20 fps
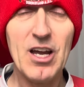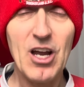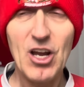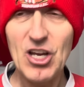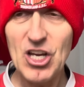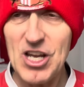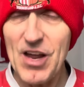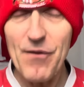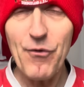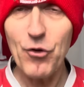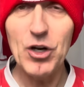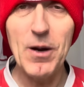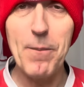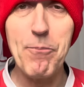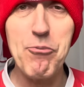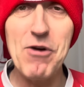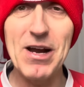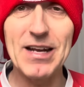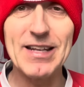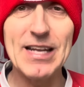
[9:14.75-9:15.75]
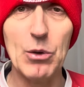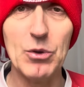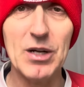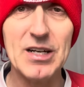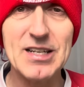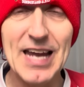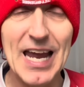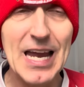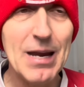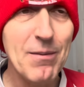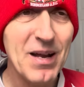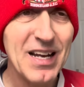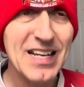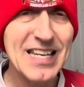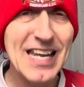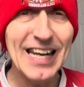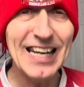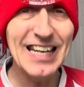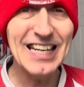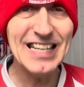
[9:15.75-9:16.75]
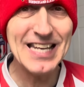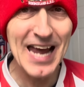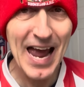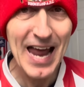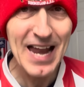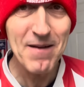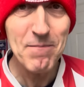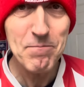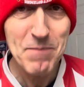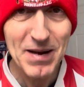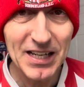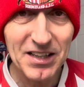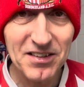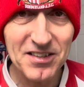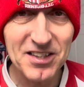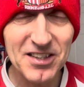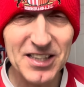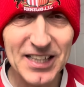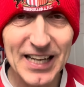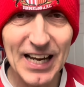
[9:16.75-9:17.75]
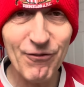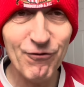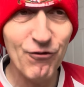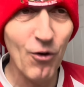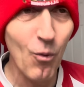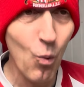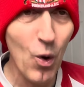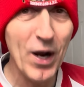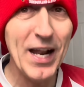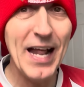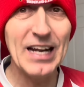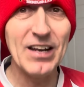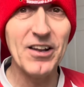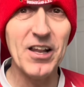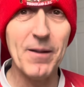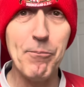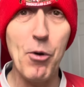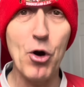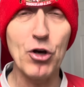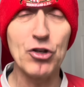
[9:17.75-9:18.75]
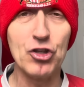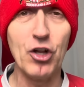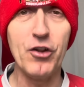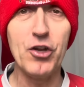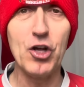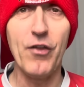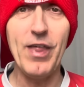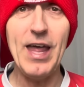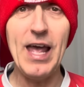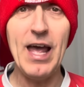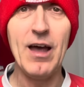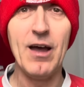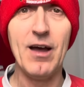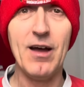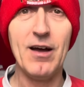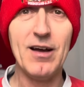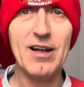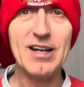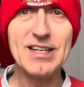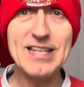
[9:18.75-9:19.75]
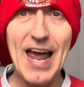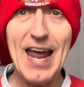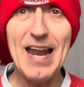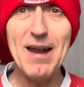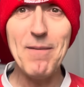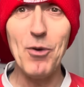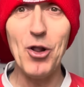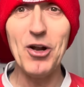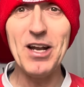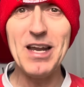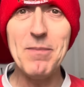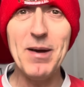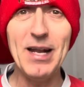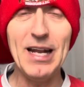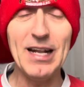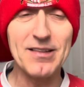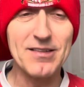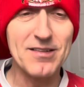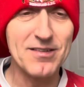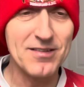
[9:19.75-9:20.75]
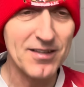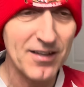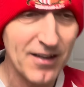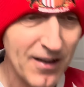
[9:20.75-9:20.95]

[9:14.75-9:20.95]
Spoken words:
You're never going to break down a team taking 10 minutes to get from one end of the box to the other. 10 bloody minutes.